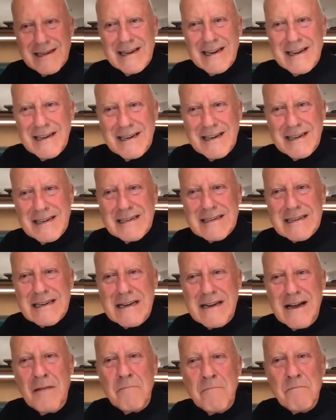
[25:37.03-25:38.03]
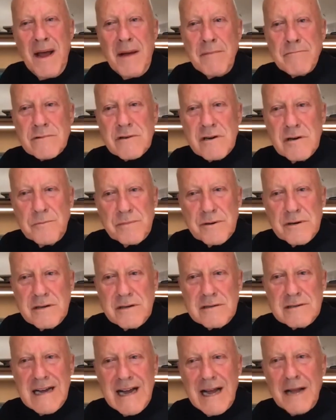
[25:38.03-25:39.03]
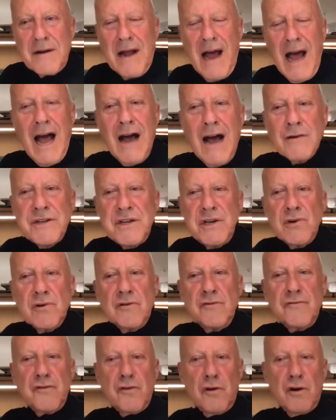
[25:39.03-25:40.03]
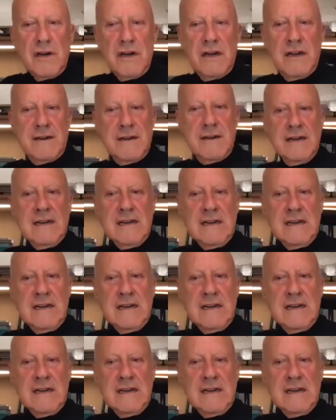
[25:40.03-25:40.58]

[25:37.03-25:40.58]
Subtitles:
a memorable, and how do you avoid